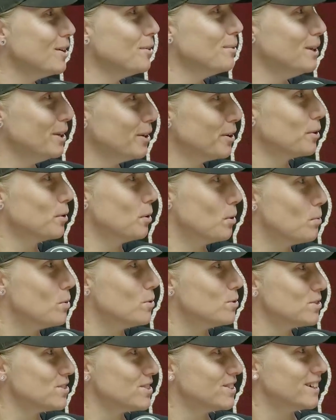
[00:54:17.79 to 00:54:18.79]
you know when you go to
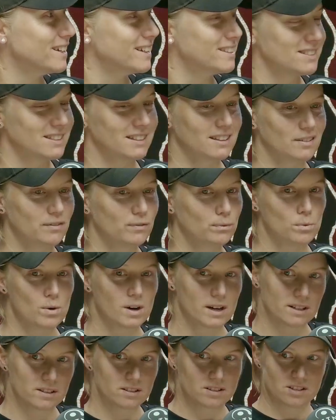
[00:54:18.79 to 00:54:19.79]
awards nights and the
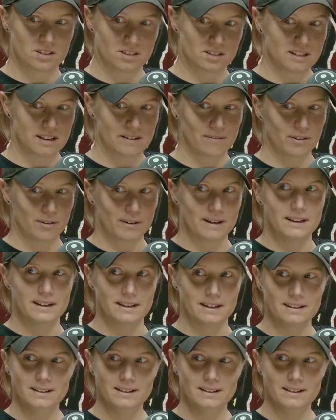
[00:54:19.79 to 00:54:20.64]
wine's just never